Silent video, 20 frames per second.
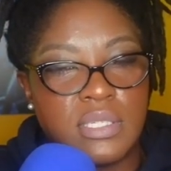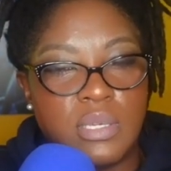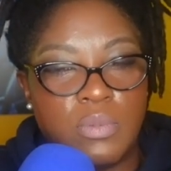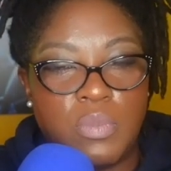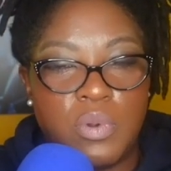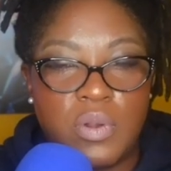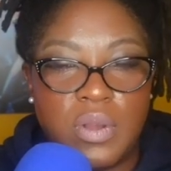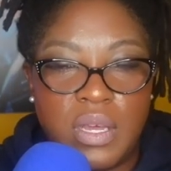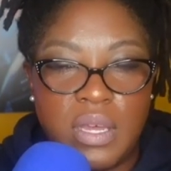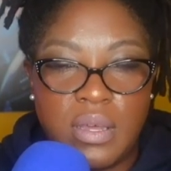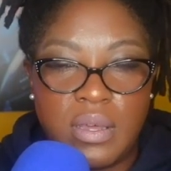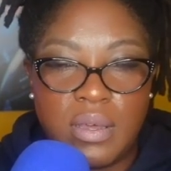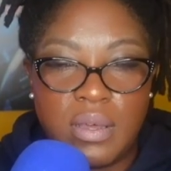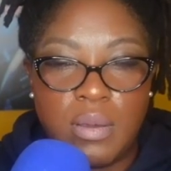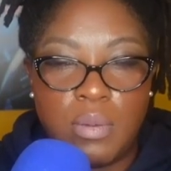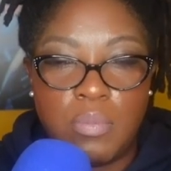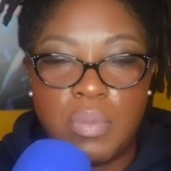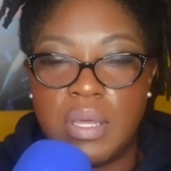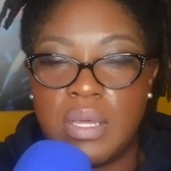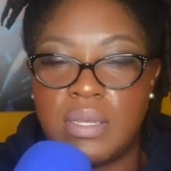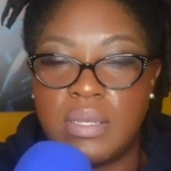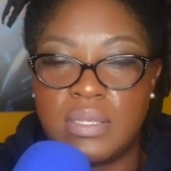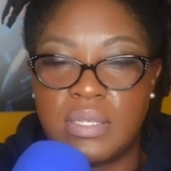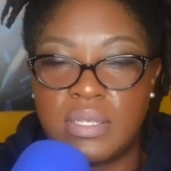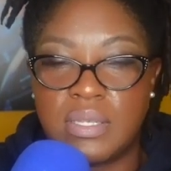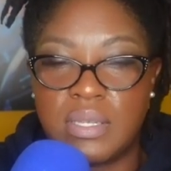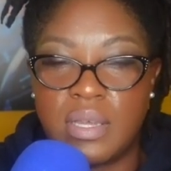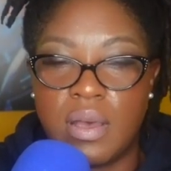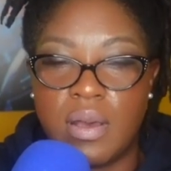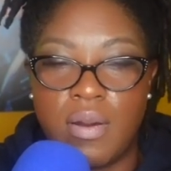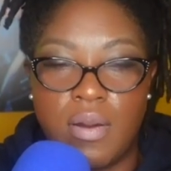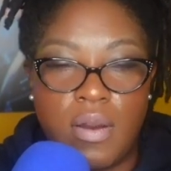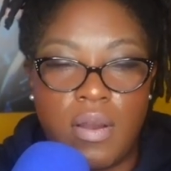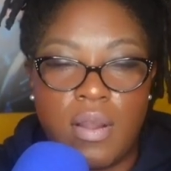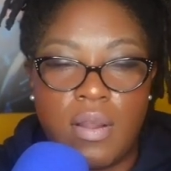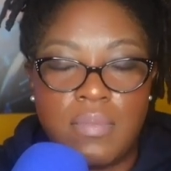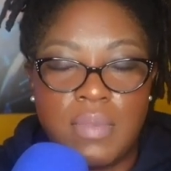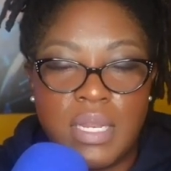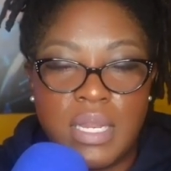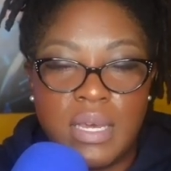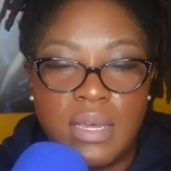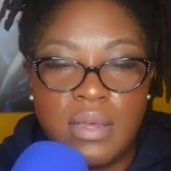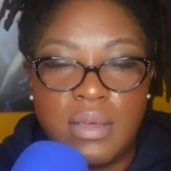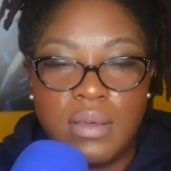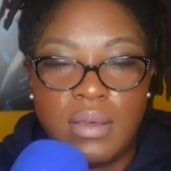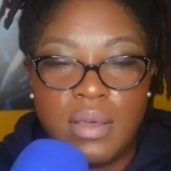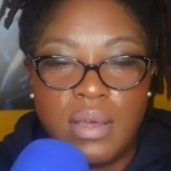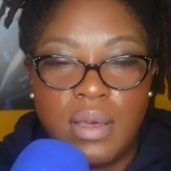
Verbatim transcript: to bring peace, harmony,